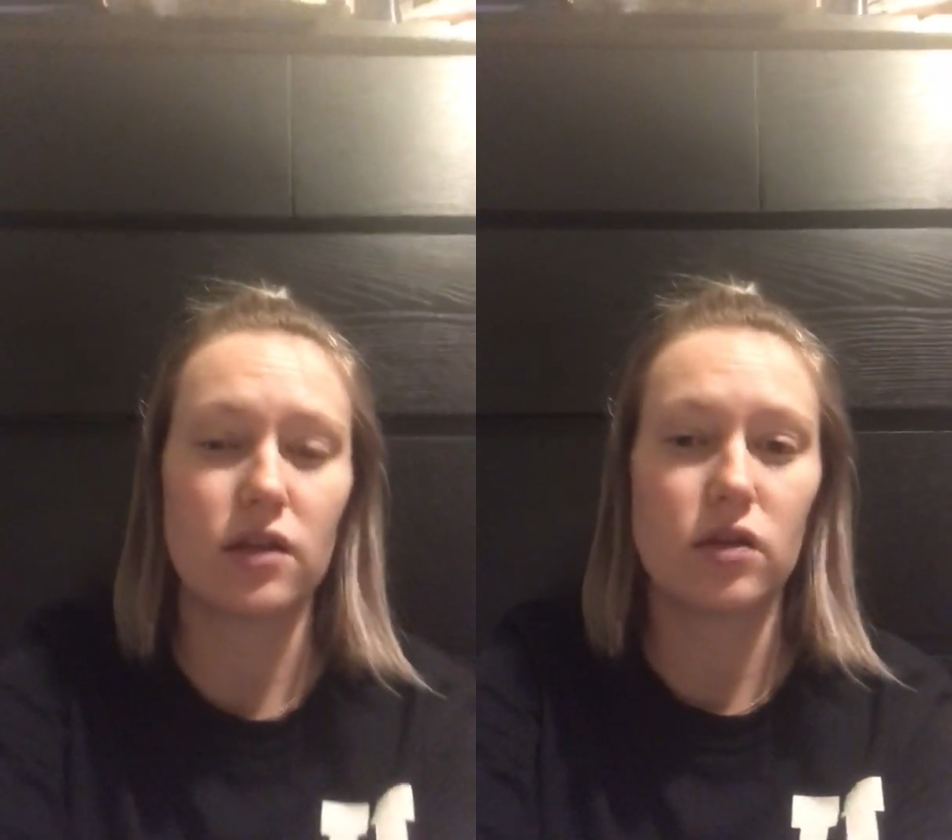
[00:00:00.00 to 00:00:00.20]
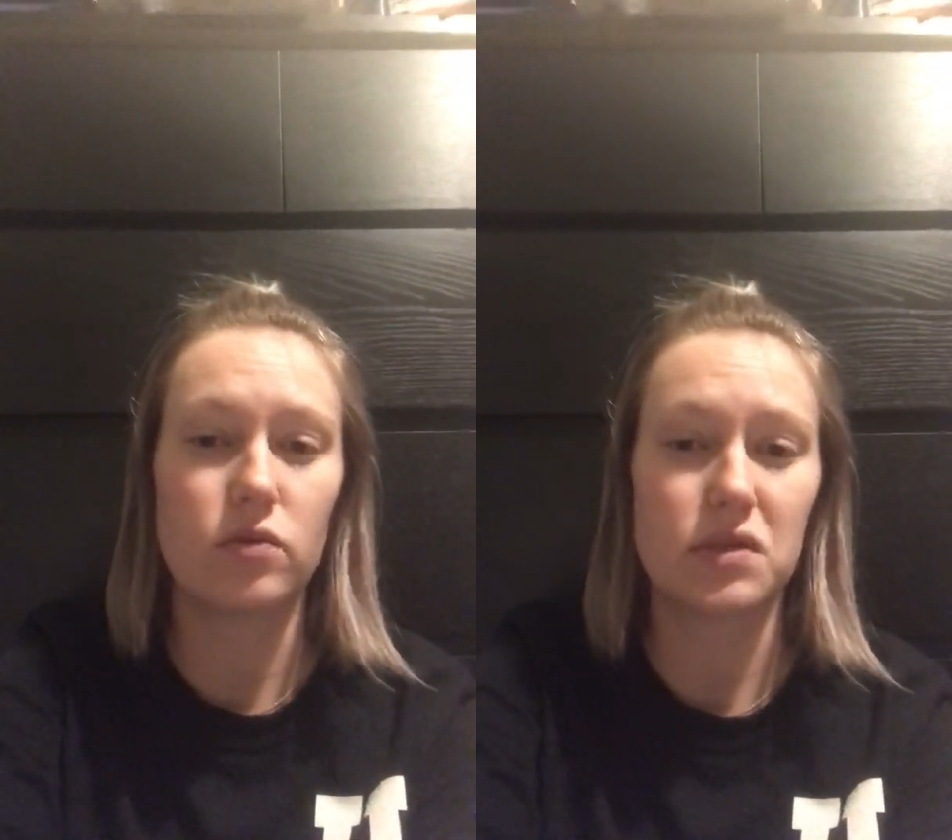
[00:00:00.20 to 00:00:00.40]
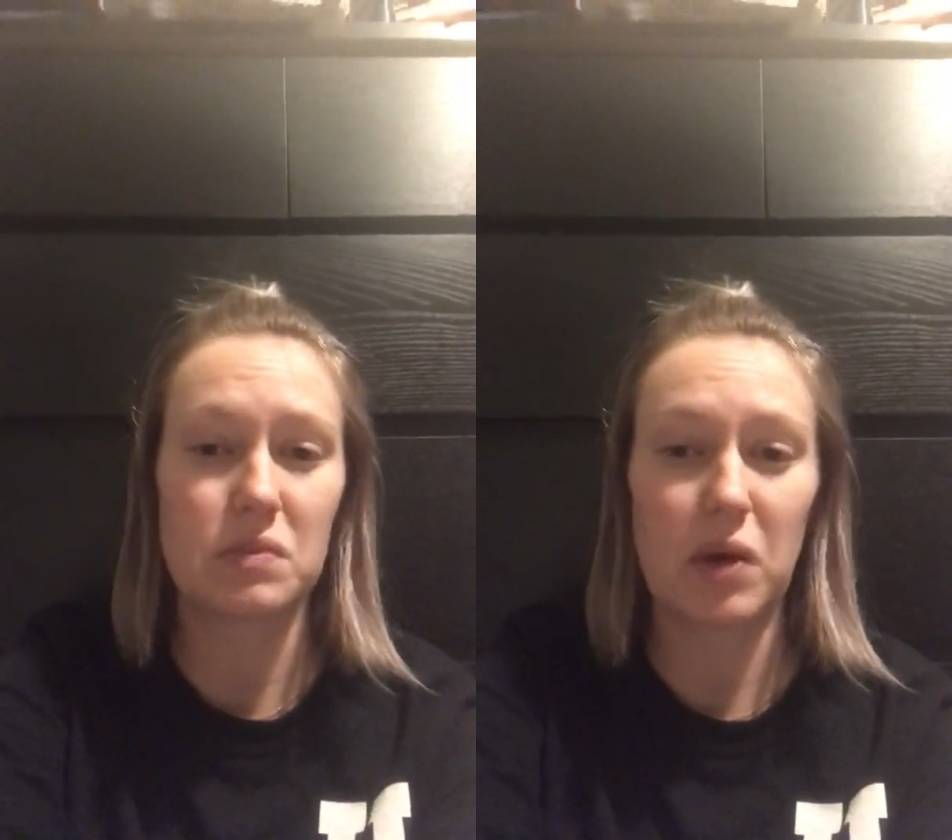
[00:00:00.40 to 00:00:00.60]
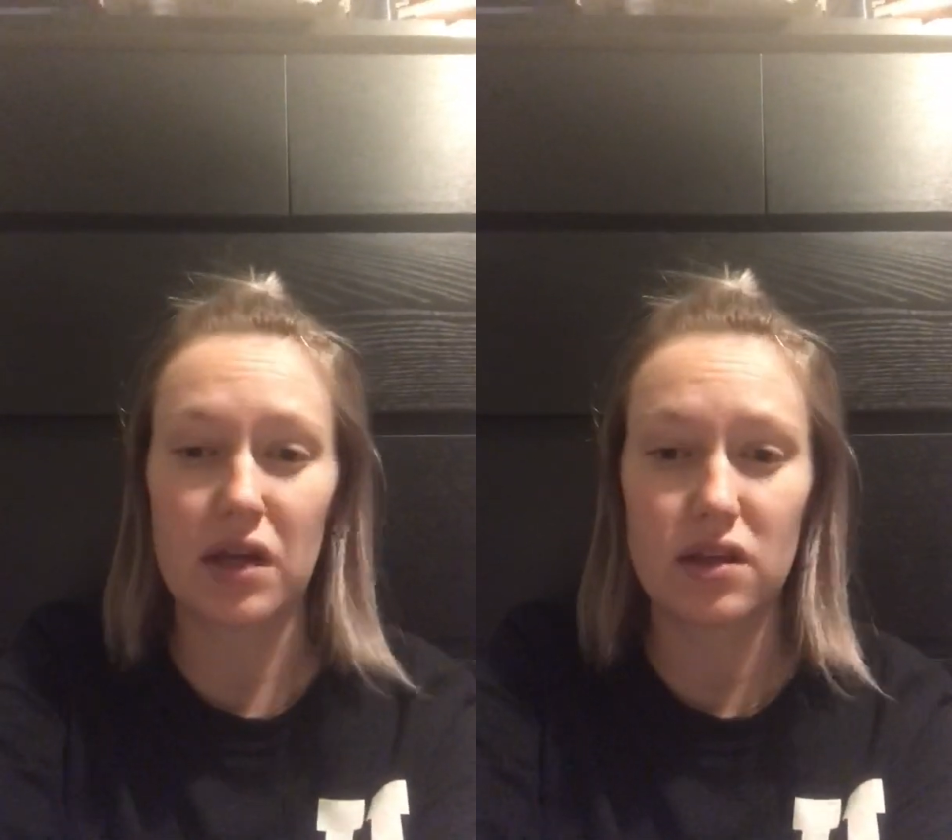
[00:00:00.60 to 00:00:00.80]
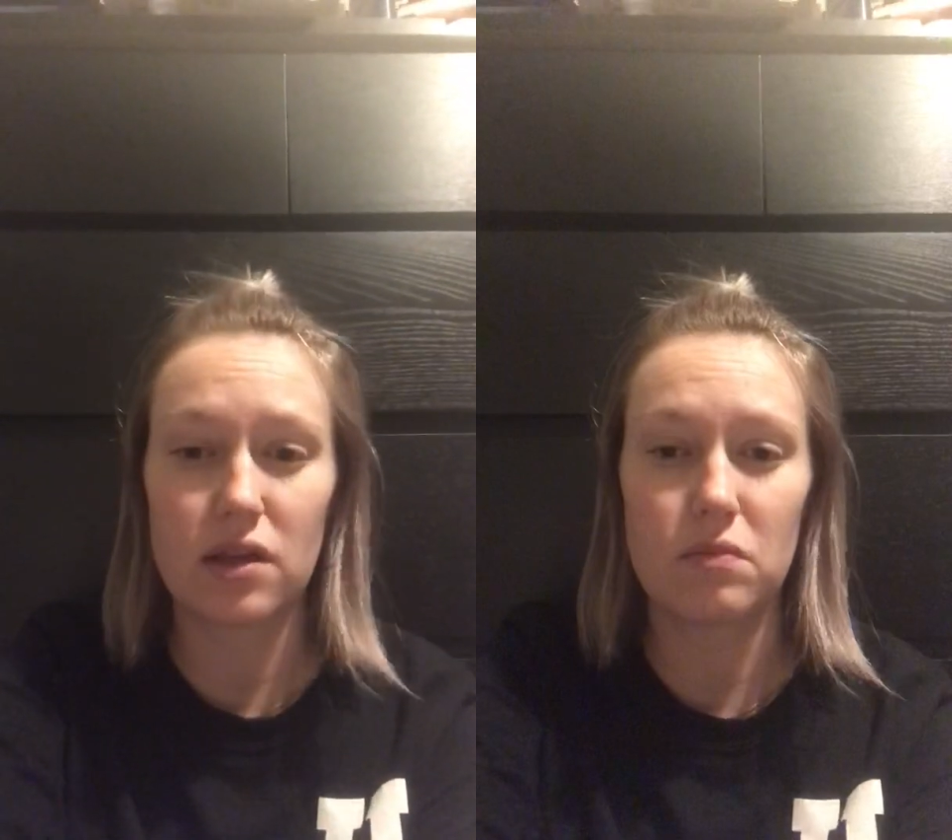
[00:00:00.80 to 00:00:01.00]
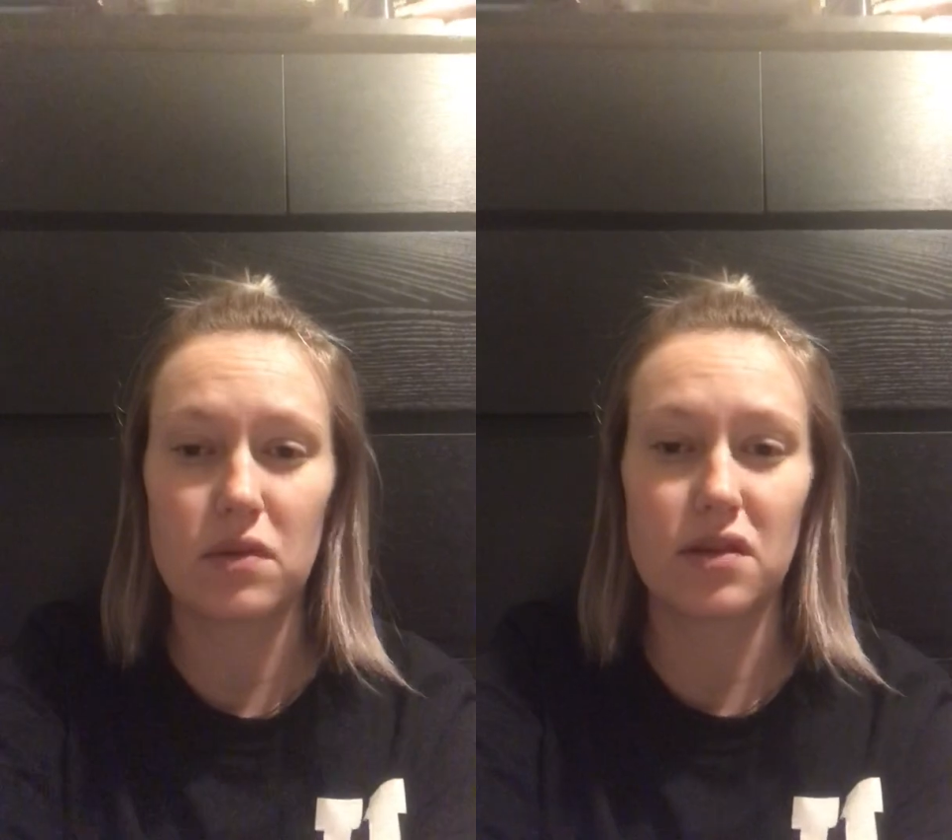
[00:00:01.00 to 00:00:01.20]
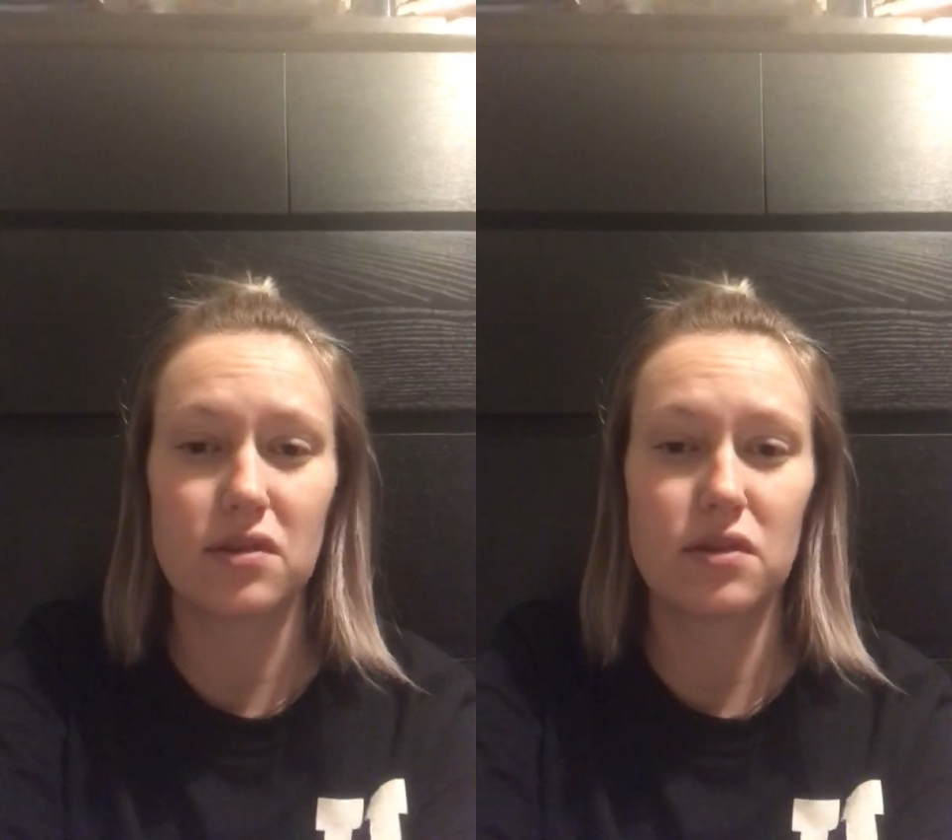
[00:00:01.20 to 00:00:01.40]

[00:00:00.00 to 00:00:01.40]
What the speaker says: you respect them, that